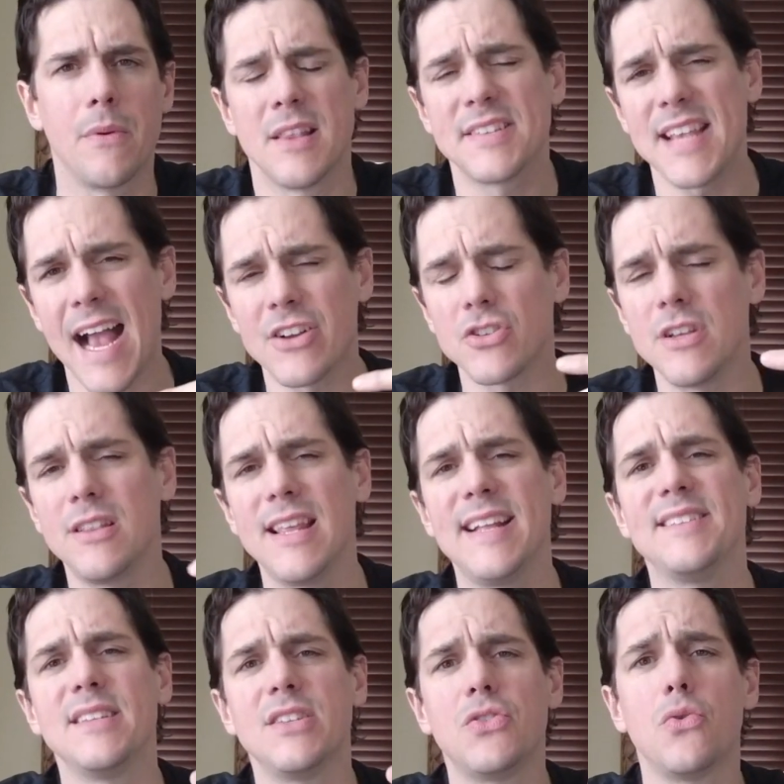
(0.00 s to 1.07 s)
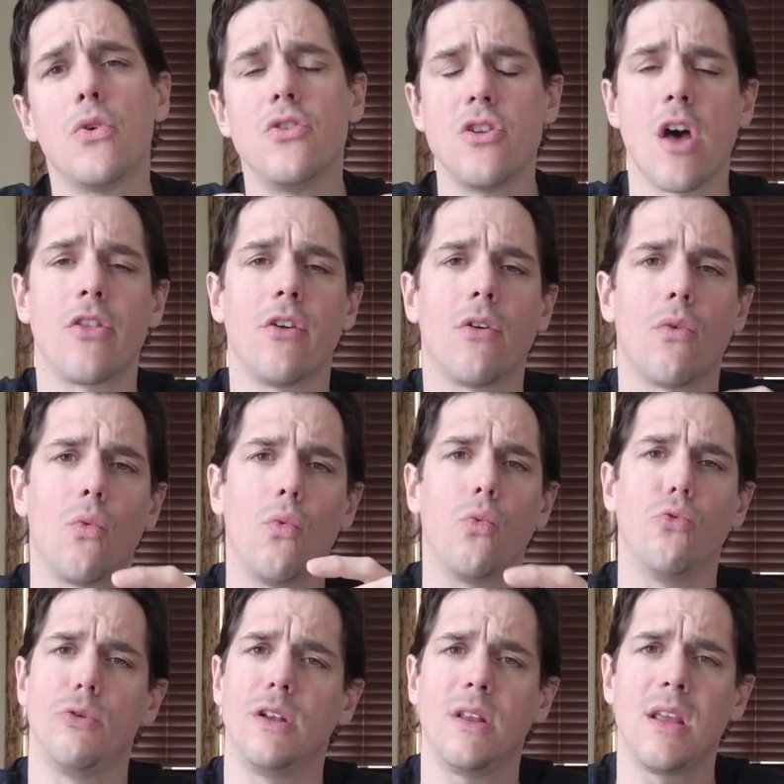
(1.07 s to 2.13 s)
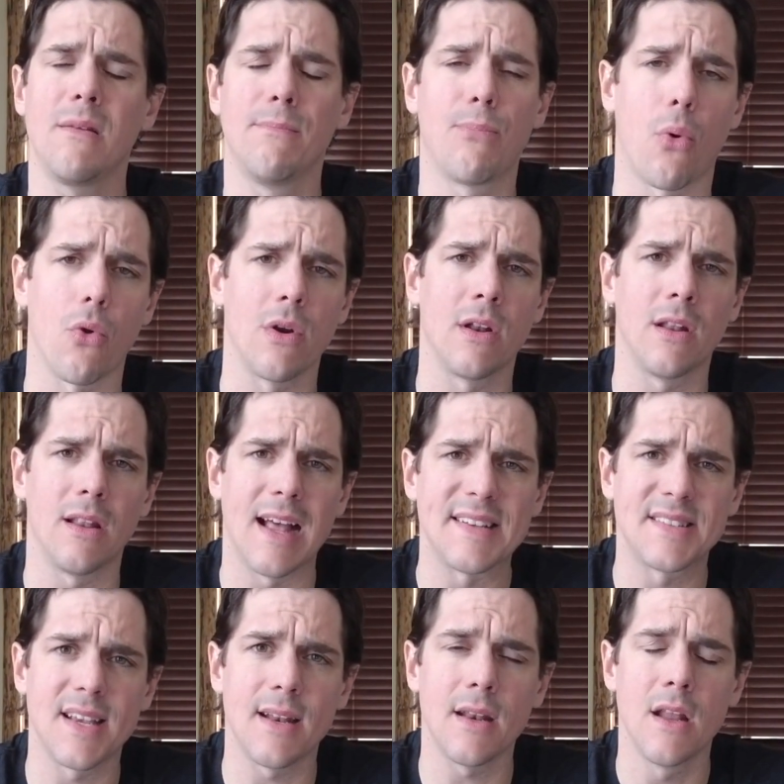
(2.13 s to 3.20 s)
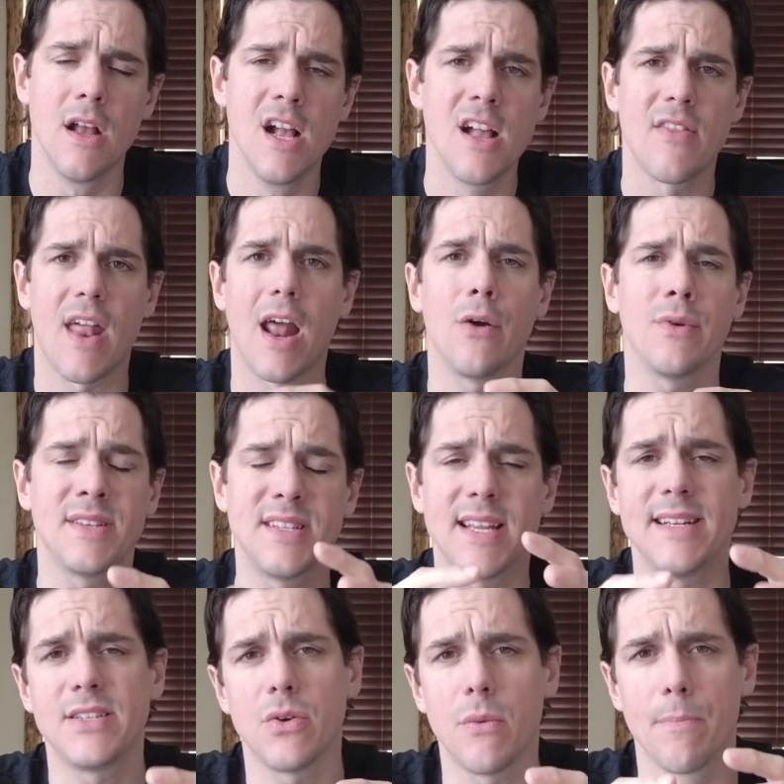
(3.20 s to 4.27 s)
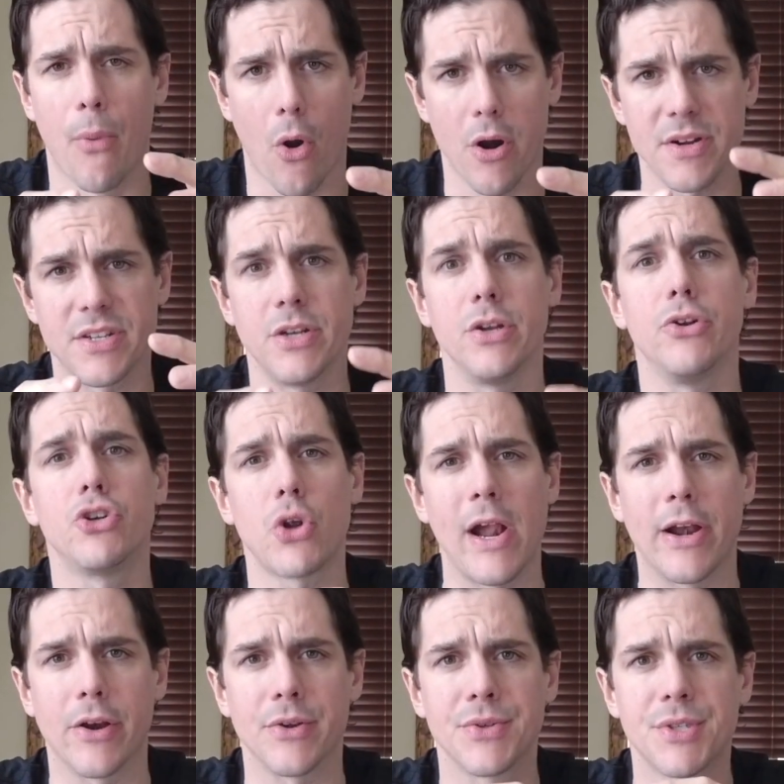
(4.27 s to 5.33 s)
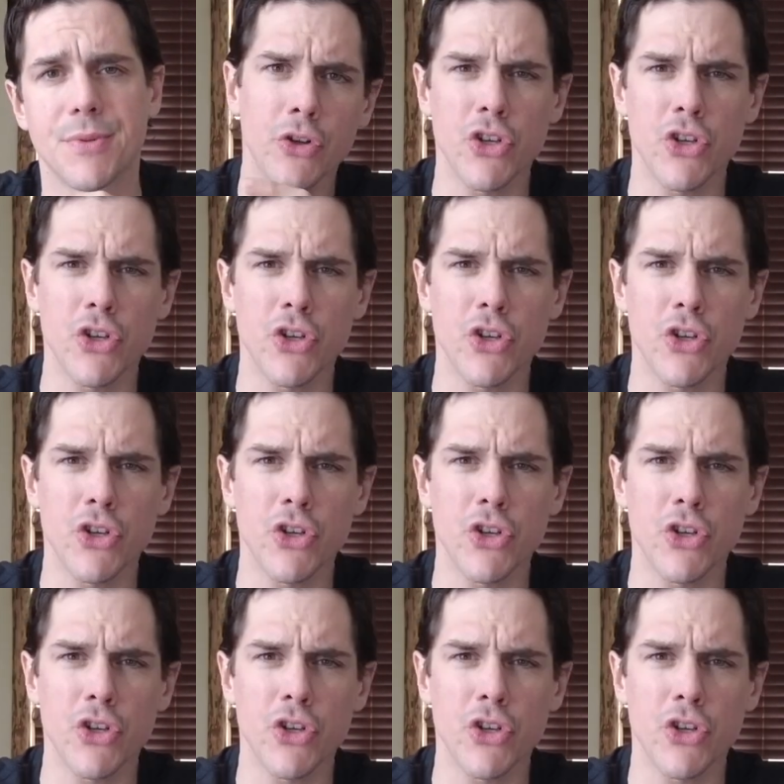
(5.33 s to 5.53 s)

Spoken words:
This actually leads into another really important lesson that I always need to impart to new traders.